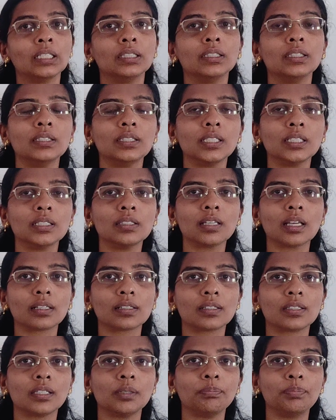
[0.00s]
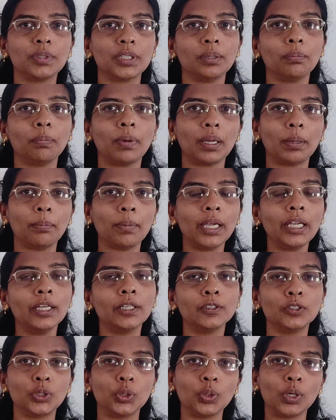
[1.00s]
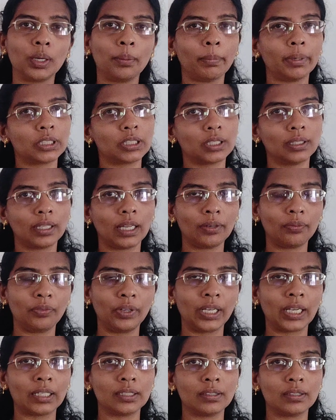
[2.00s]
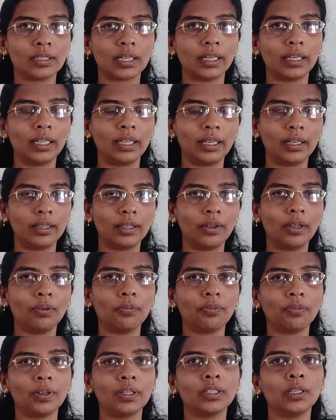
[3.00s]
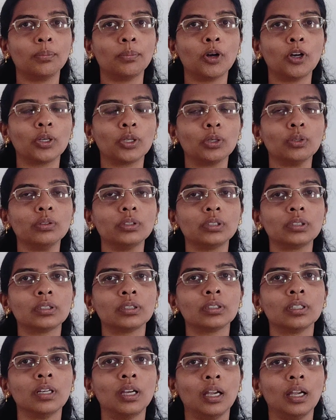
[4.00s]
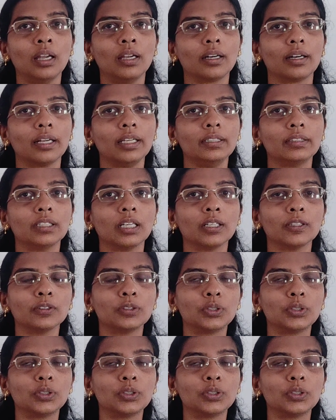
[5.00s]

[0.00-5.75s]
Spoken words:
This is accepted by my Turing machine that we can study in the further modules, right?